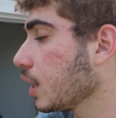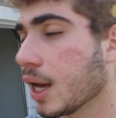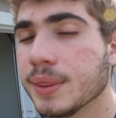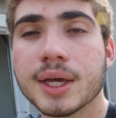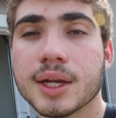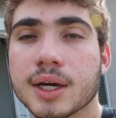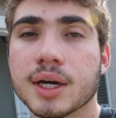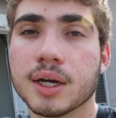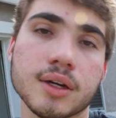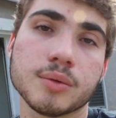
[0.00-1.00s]
And then
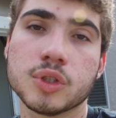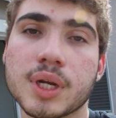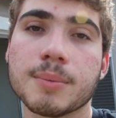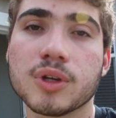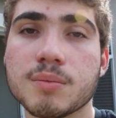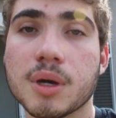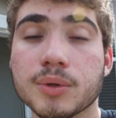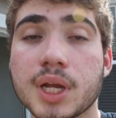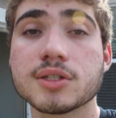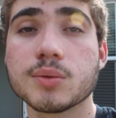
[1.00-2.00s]
uh, we do an M3
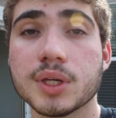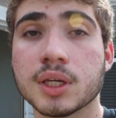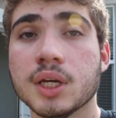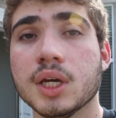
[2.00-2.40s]
bumper next week.